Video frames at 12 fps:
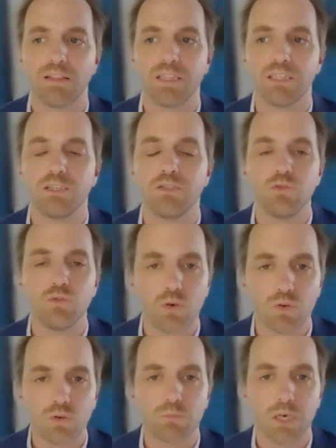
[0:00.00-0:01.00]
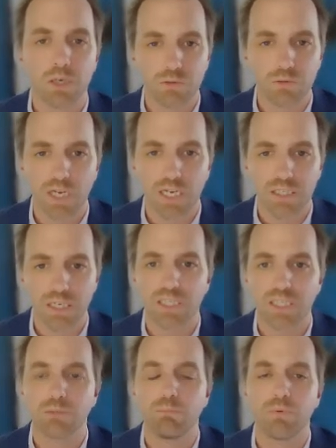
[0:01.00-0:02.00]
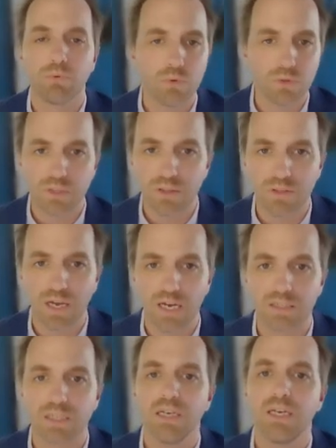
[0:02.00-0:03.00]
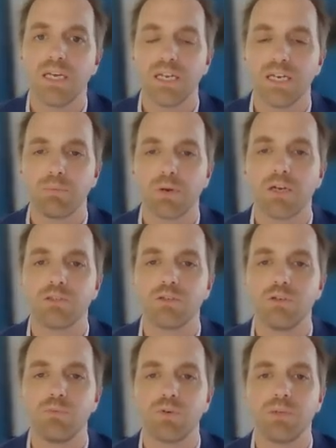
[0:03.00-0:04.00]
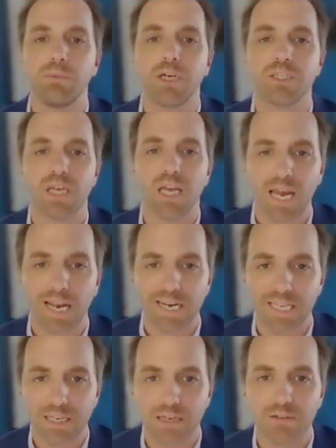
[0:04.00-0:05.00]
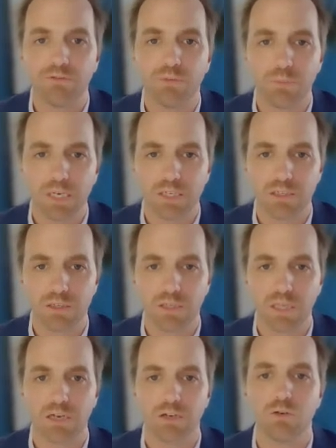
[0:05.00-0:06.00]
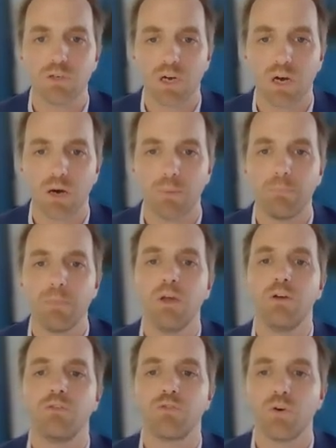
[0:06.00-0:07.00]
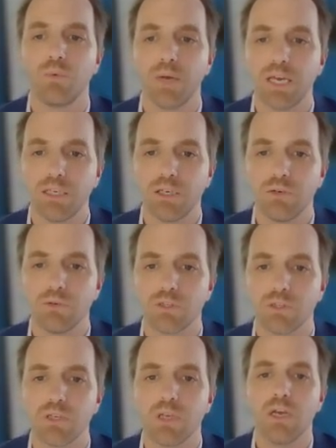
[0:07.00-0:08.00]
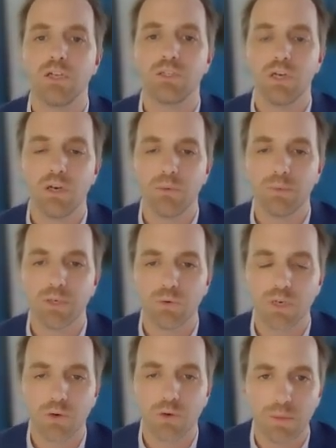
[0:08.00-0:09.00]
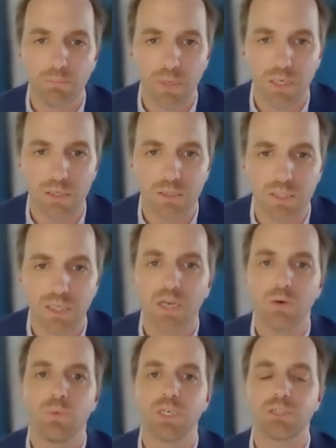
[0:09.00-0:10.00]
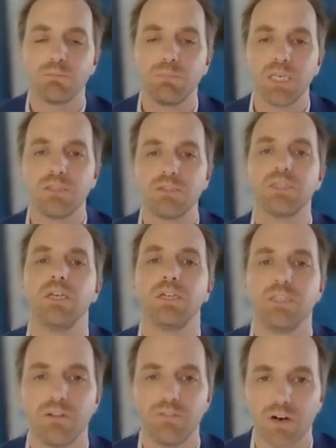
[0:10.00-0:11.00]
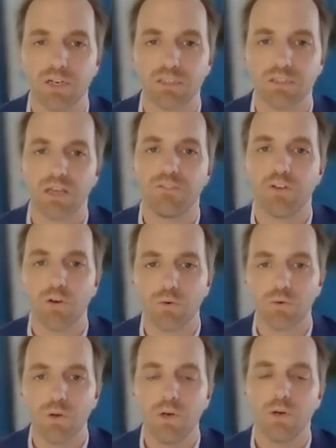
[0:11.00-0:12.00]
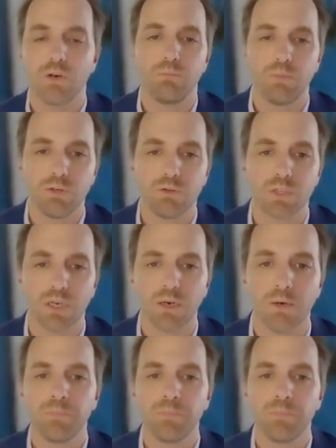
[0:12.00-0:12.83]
this is not personal data. It's broader than that. It applies to pretty much any information that could come from a user's terminal equipment, which means device, their phone, computer,